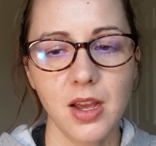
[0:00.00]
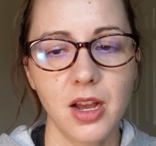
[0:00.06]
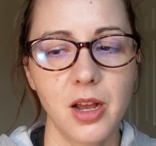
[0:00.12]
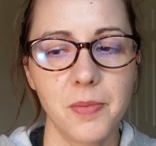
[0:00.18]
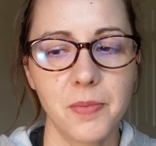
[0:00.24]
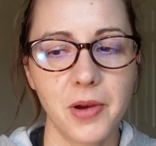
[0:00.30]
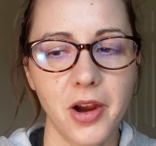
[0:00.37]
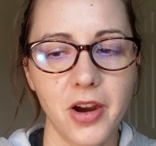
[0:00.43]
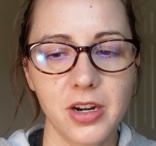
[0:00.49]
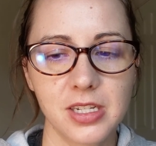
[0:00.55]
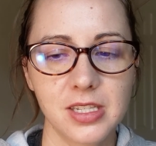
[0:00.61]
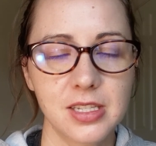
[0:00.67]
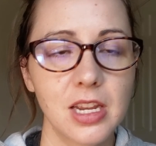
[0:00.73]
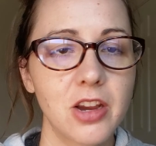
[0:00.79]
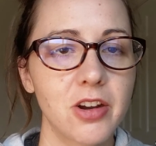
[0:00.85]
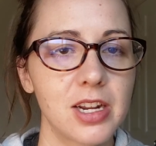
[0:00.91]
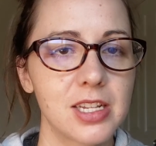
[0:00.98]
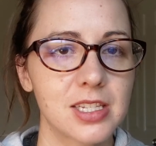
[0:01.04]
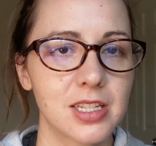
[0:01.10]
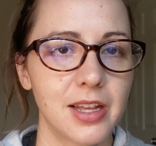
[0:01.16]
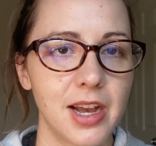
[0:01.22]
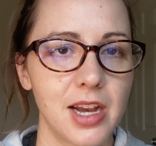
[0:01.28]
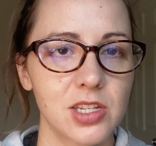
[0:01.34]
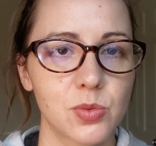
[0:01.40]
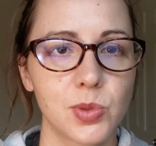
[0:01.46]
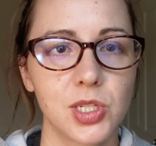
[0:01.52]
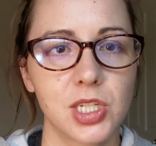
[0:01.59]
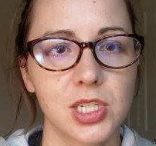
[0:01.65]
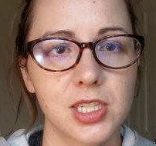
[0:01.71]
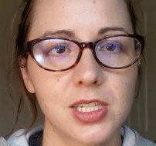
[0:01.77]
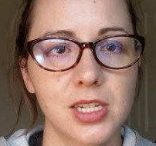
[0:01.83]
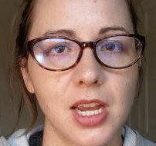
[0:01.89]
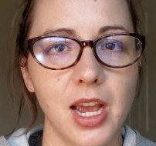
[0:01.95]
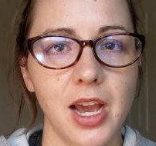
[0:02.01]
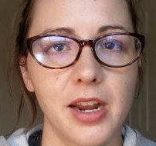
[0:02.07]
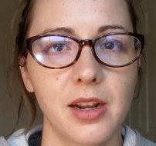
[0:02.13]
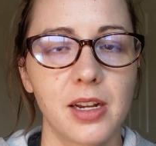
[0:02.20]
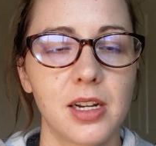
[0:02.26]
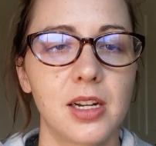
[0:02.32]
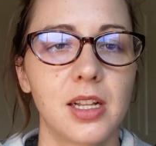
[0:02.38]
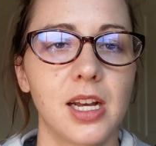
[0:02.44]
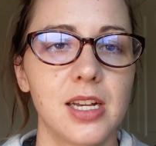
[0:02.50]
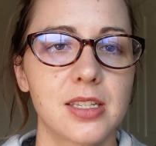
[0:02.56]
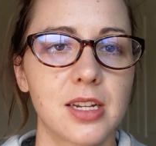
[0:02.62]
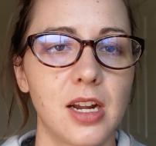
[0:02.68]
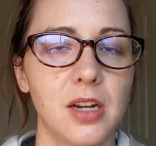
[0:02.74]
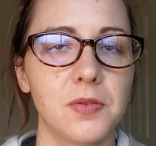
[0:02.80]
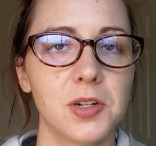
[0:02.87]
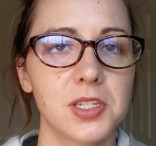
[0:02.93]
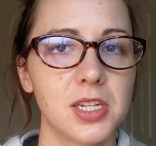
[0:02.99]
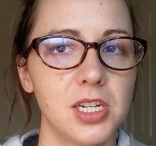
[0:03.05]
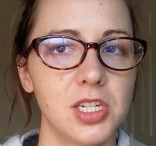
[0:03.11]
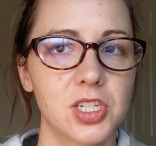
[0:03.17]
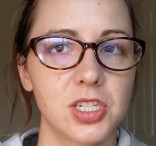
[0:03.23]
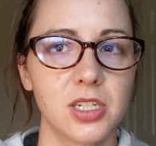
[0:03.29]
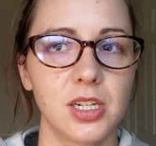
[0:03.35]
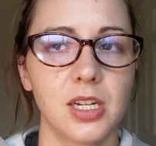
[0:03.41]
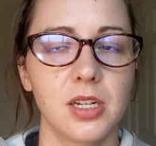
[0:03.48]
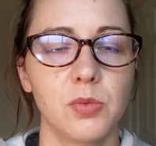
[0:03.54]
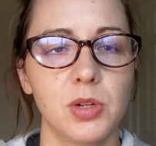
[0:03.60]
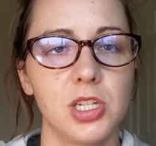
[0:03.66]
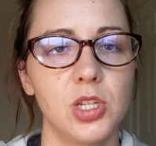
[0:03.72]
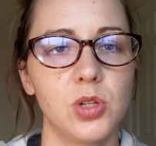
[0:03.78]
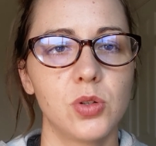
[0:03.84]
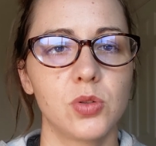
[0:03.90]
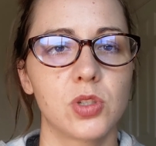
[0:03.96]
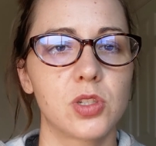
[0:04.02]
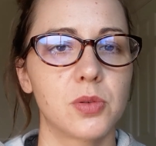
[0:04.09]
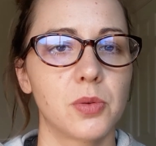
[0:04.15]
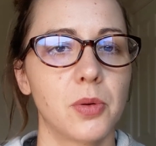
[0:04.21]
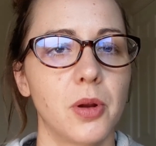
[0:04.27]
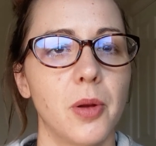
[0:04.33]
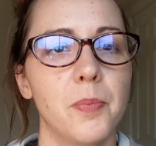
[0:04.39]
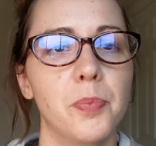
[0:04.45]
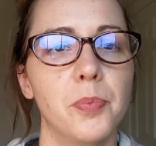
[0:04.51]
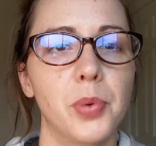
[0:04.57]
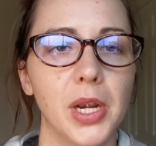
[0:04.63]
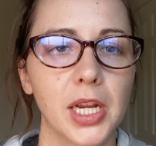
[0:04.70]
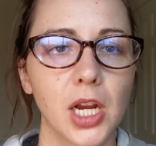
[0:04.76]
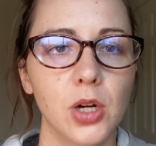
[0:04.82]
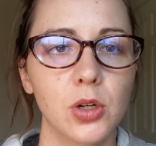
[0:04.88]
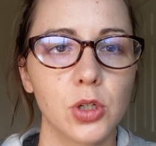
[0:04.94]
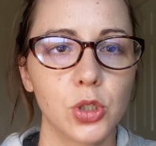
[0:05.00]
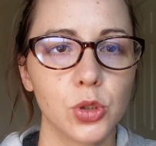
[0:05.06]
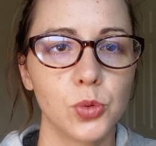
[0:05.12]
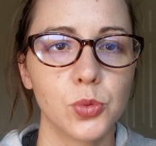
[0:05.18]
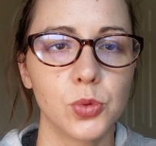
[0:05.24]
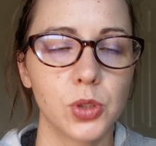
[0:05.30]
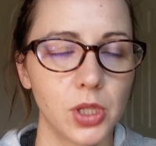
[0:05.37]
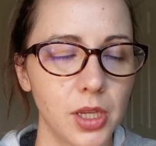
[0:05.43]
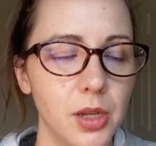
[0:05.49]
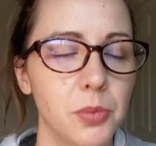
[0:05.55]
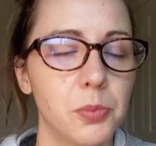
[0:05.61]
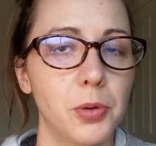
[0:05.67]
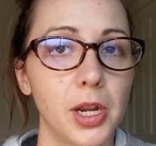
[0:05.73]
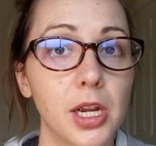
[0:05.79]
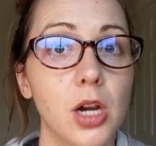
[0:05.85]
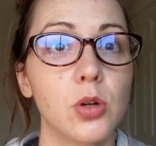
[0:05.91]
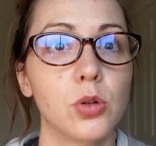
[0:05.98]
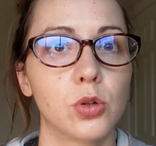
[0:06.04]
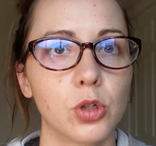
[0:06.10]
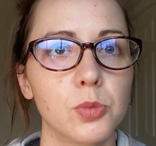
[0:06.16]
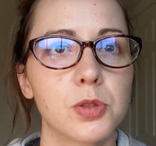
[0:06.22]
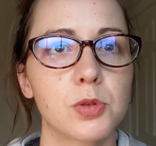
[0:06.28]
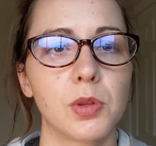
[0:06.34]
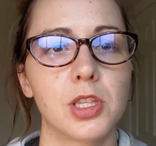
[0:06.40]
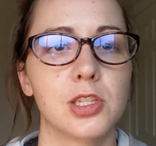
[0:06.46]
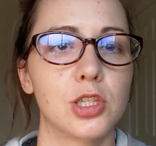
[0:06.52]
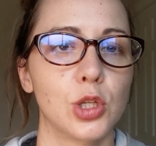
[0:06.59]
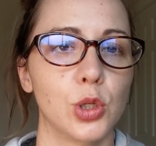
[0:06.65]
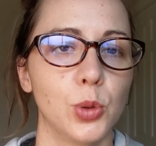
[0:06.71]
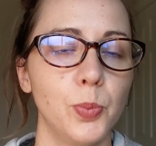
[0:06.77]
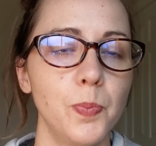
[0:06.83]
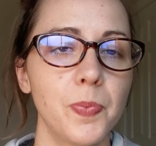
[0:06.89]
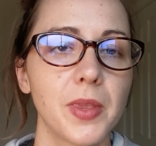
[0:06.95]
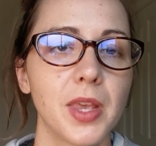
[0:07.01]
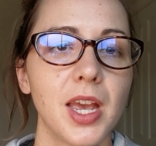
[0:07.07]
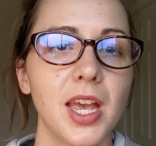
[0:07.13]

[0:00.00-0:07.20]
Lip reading: Our synchronous class, we just had a class conversation and we used breakout groups with Zoom.